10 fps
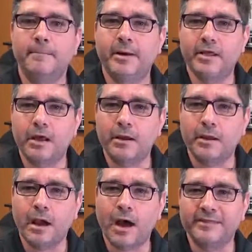but
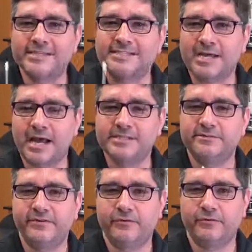on the sides
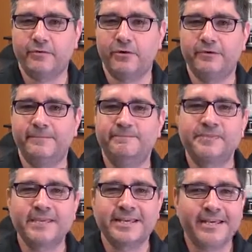of your throat.
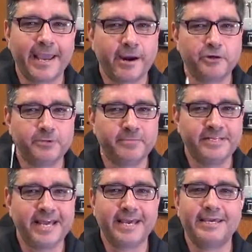Care should be
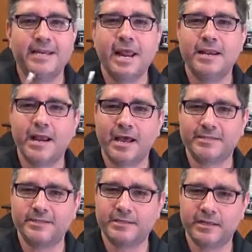taken
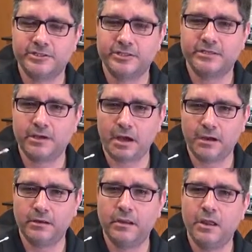not to touch the
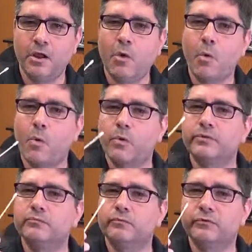tongue or
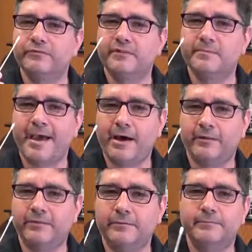the roof of the
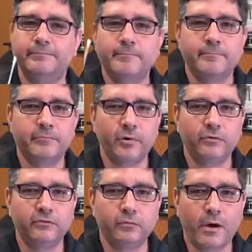mouth.
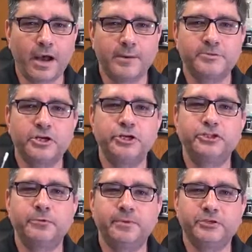Both swabs
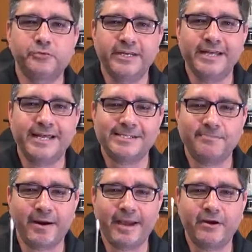should be treated as
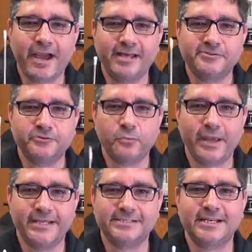biohazard
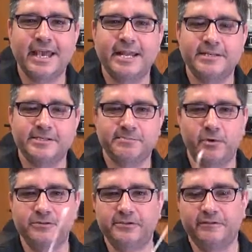waste and
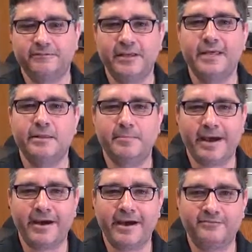disposed of in the
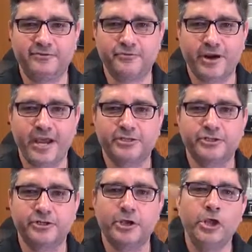biohazard trash.
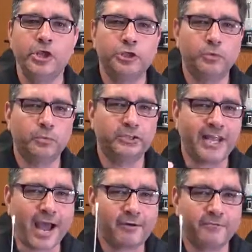You will
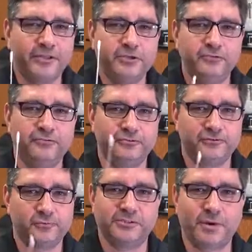not reuse your
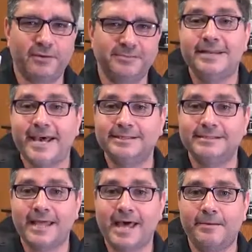swabs.
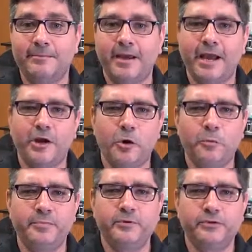Next lab, I
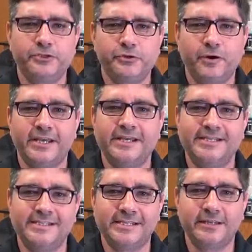hope you enjoy
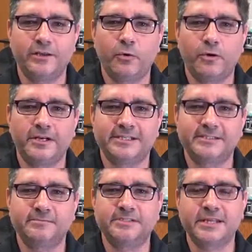seeing the
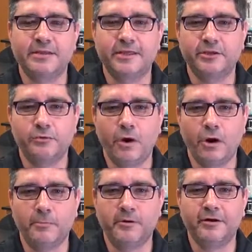organisms that you
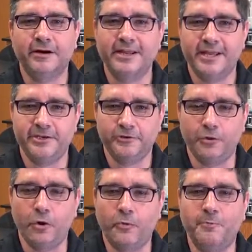harbor in
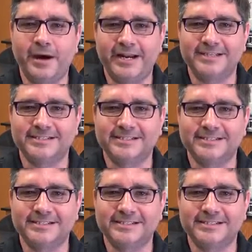your own bodies.